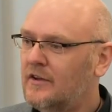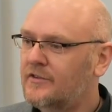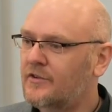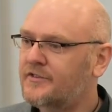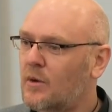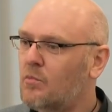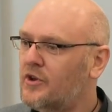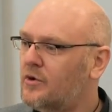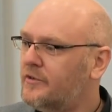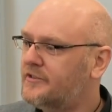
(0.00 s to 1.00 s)
So
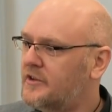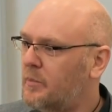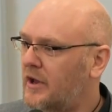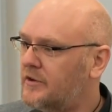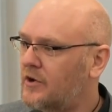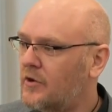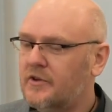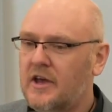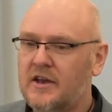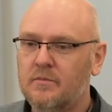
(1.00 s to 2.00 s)
someone who is dependent on
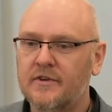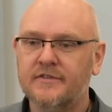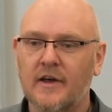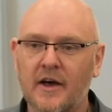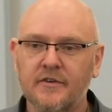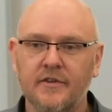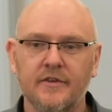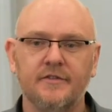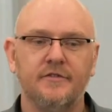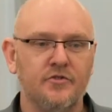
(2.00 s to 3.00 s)
cannabis under
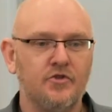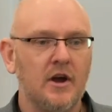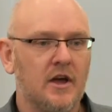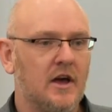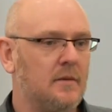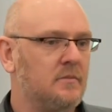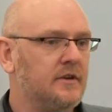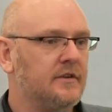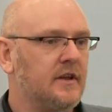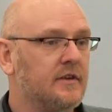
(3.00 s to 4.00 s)
this drug harm
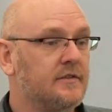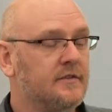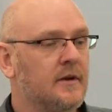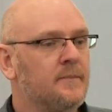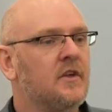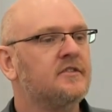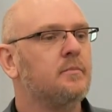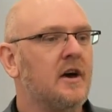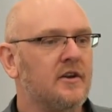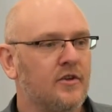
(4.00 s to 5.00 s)
index, it's
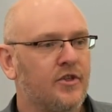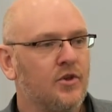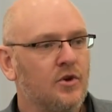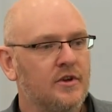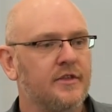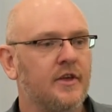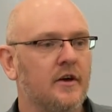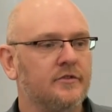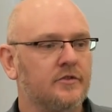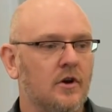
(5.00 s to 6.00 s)
about
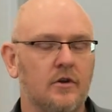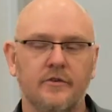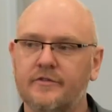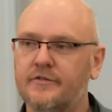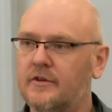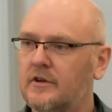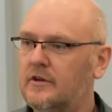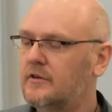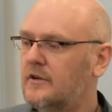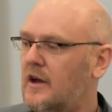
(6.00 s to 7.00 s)

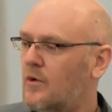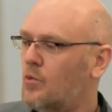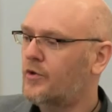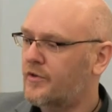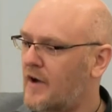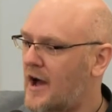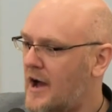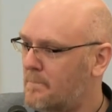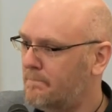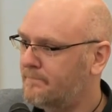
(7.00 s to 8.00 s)
$30,000 worth of
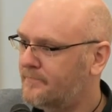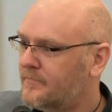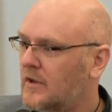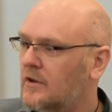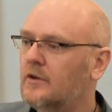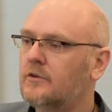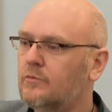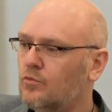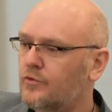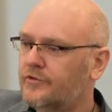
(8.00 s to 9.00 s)
harm.
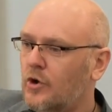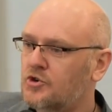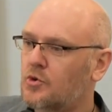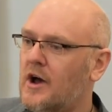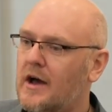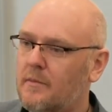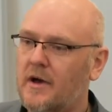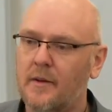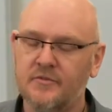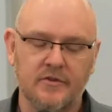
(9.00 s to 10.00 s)
Social harm,
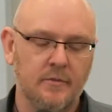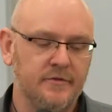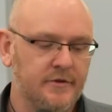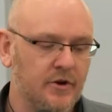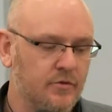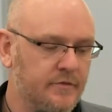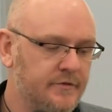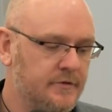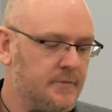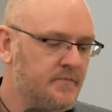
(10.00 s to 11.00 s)
harm to
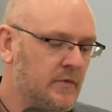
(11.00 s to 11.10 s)
themselves.